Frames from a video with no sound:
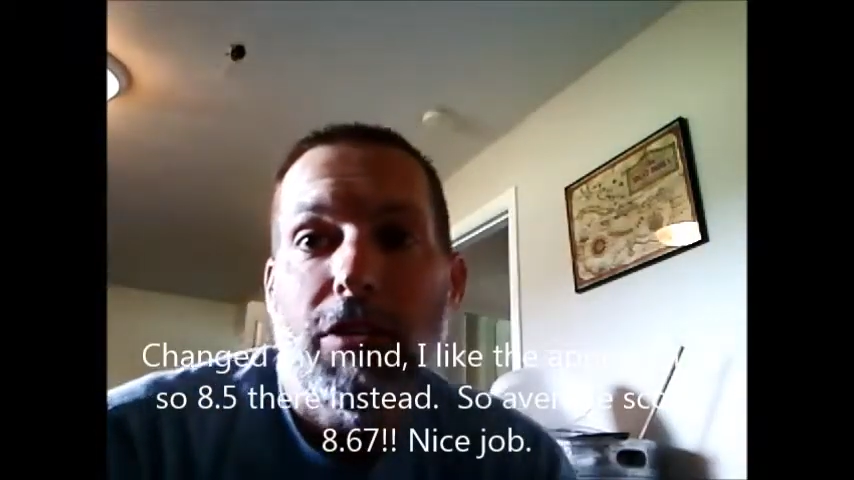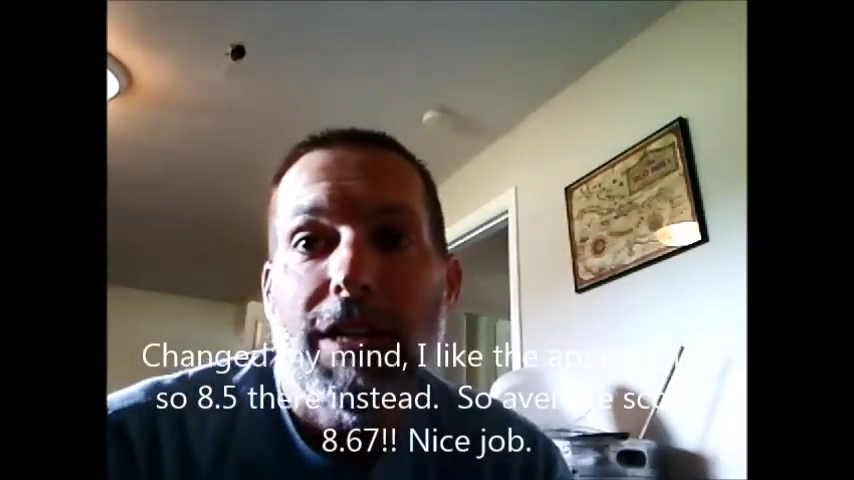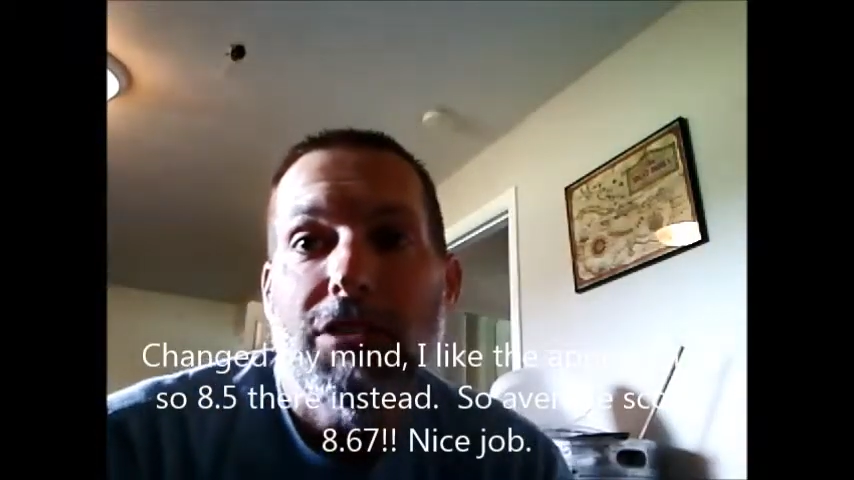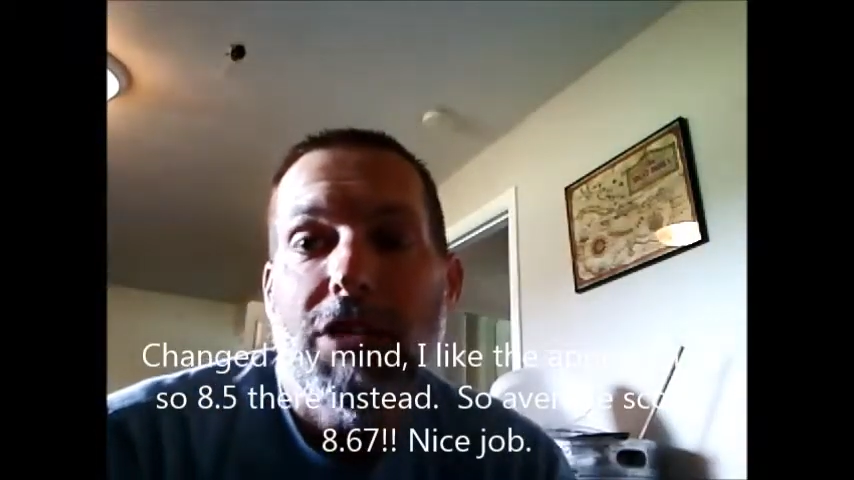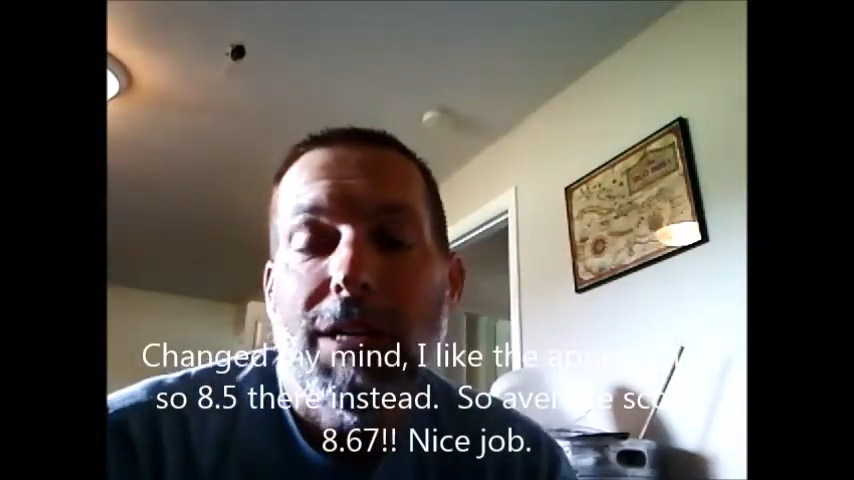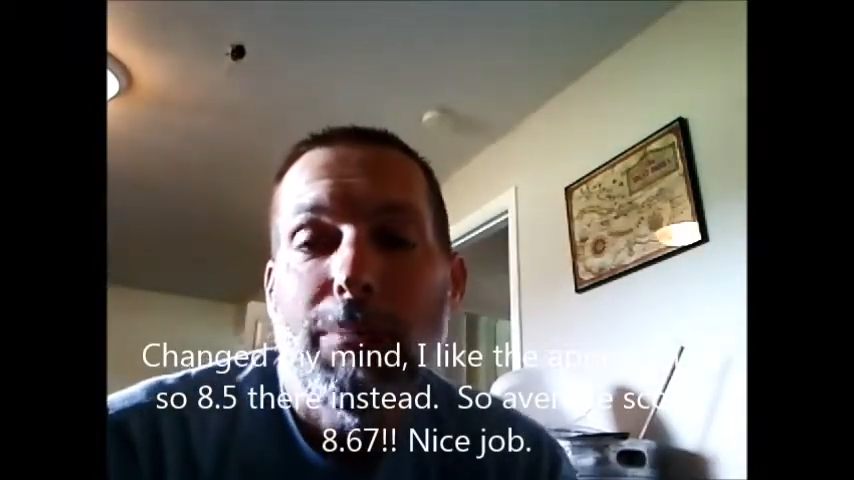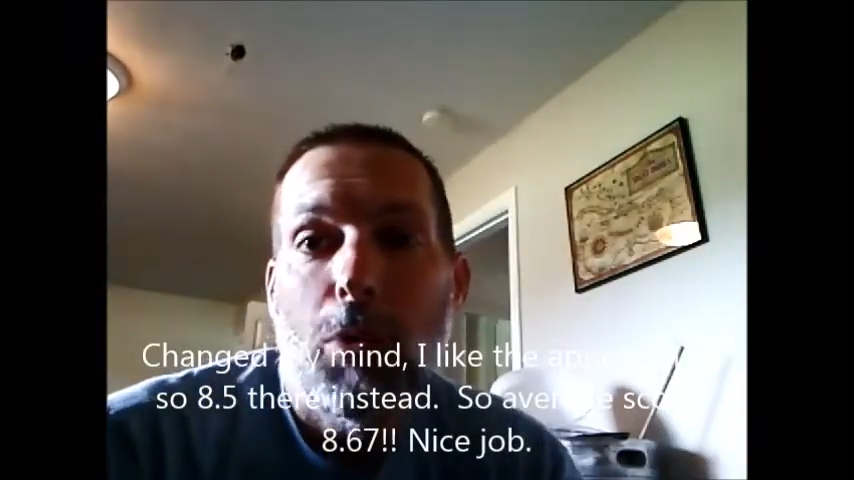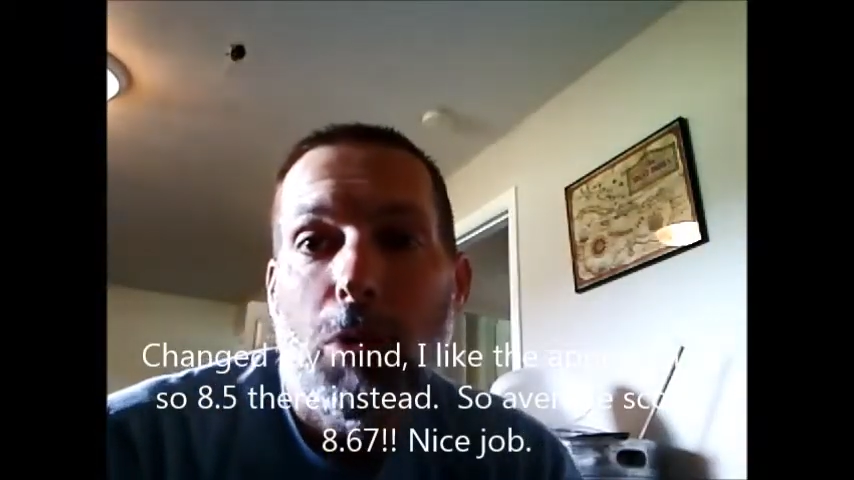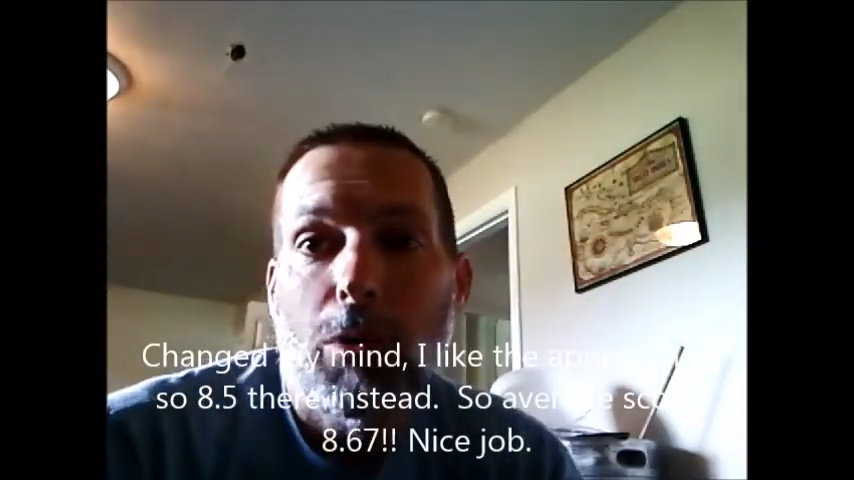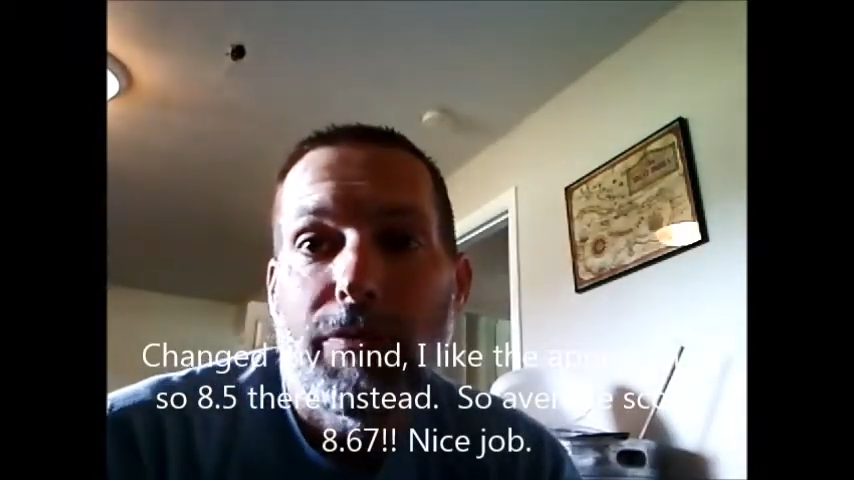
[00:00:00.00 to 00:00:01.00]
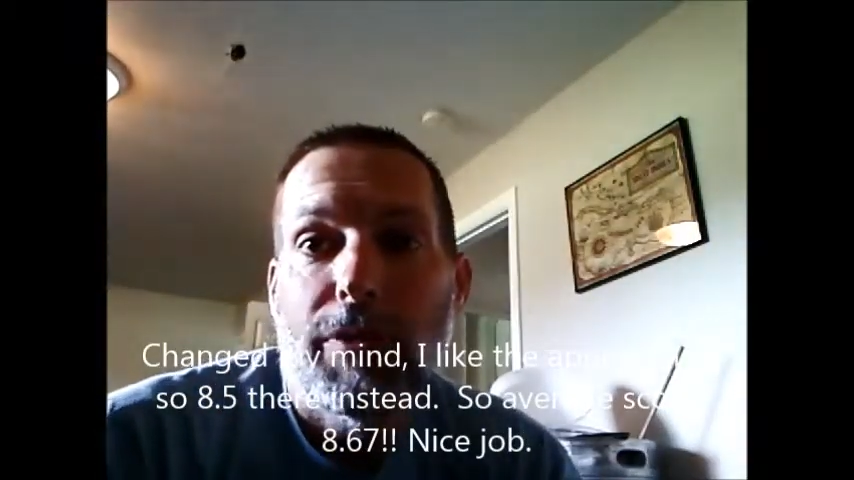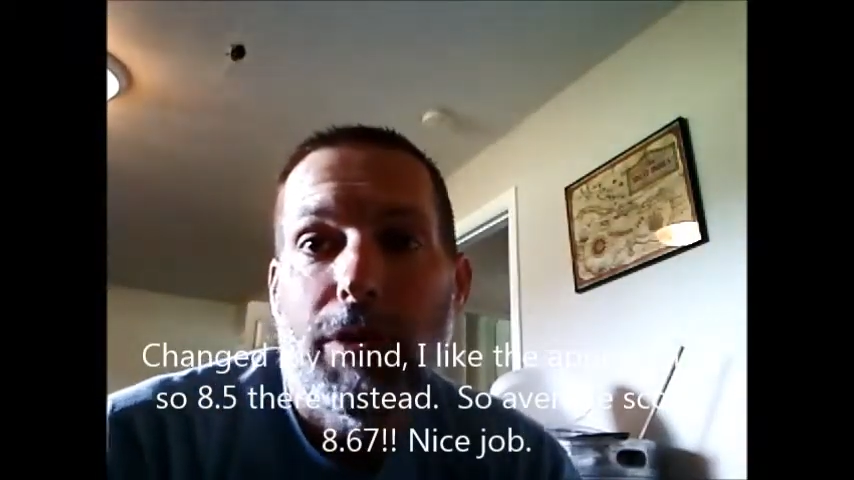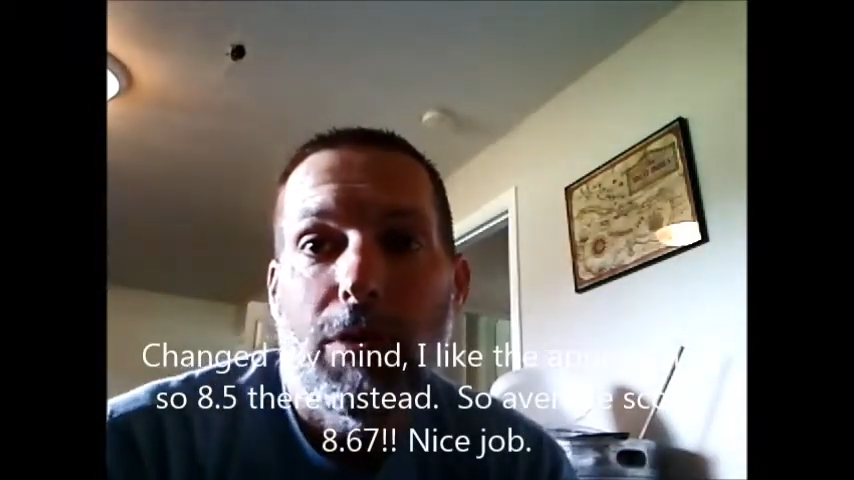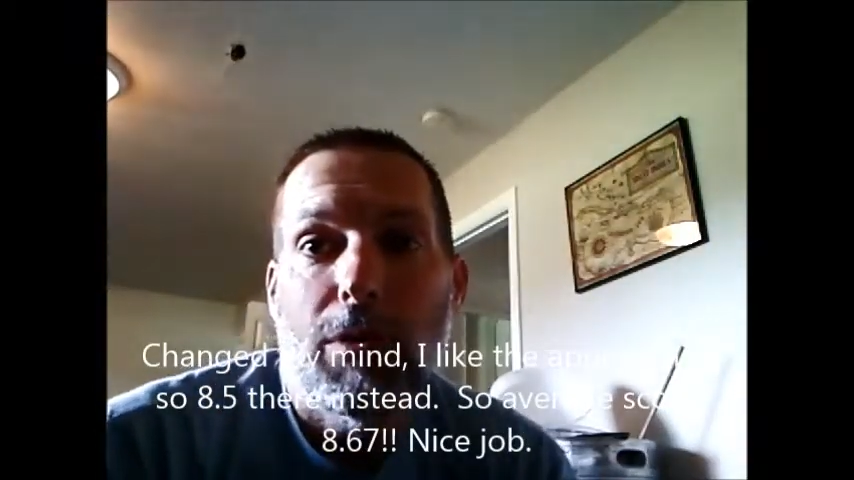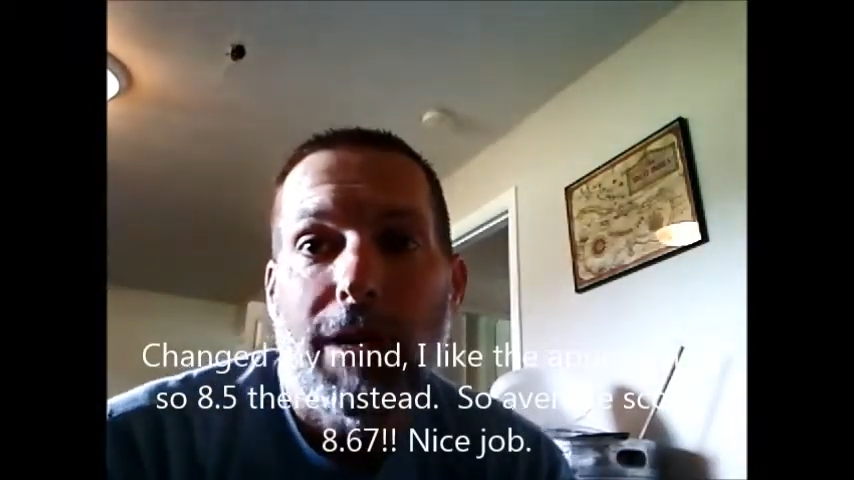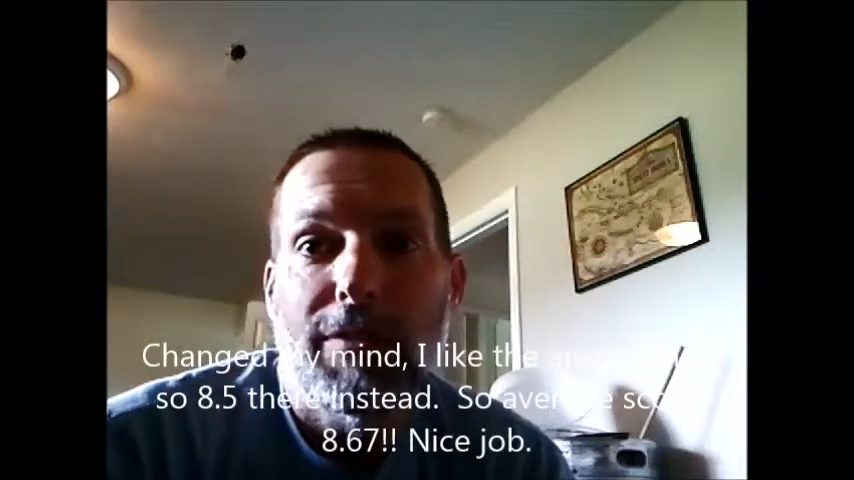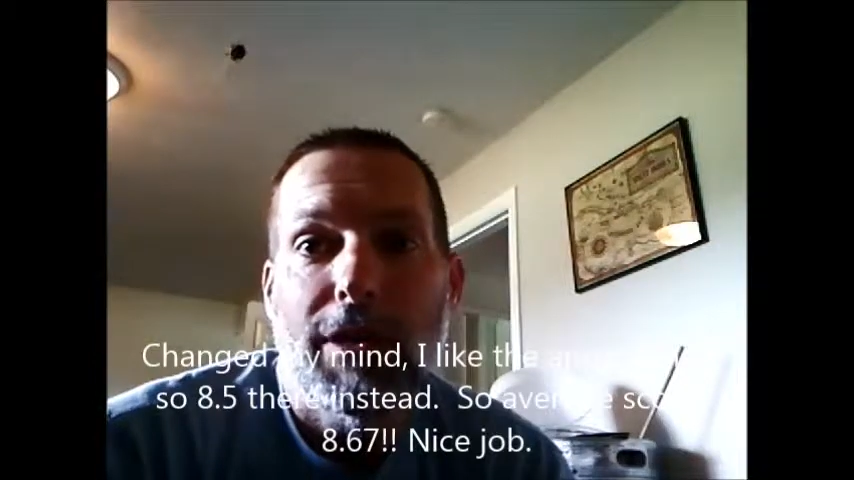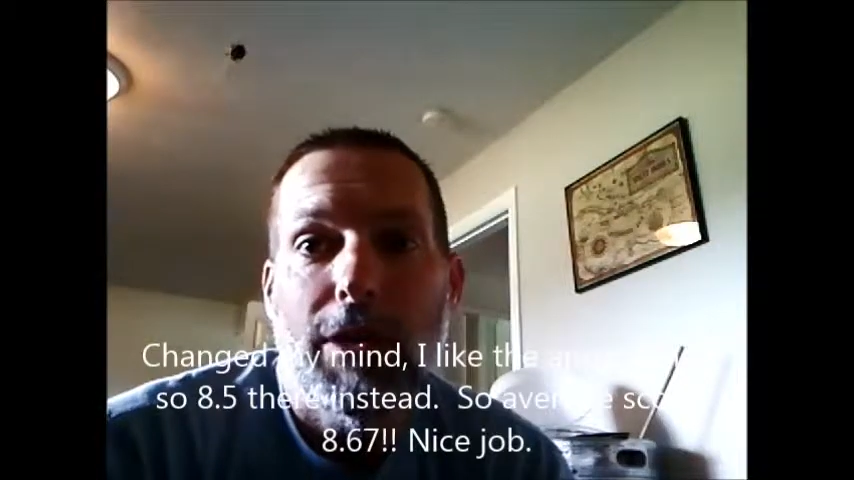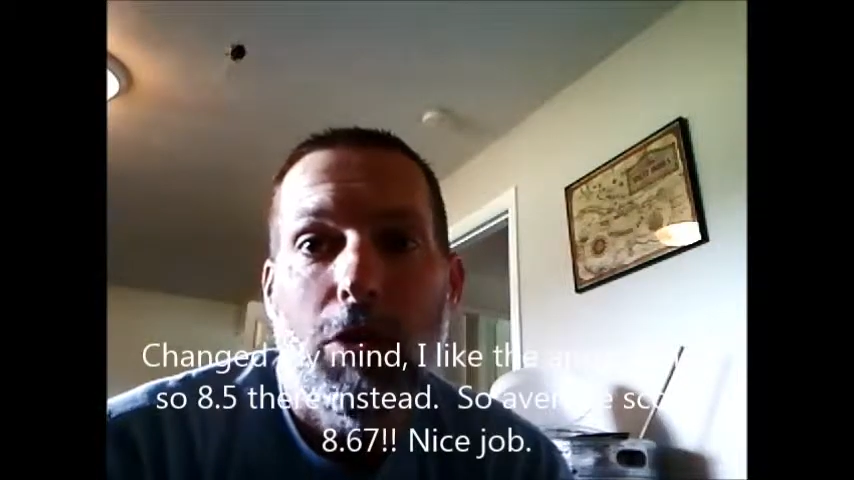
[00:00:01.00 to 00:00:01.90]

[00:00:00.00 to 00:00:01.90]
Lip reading: SJPORR review, Everty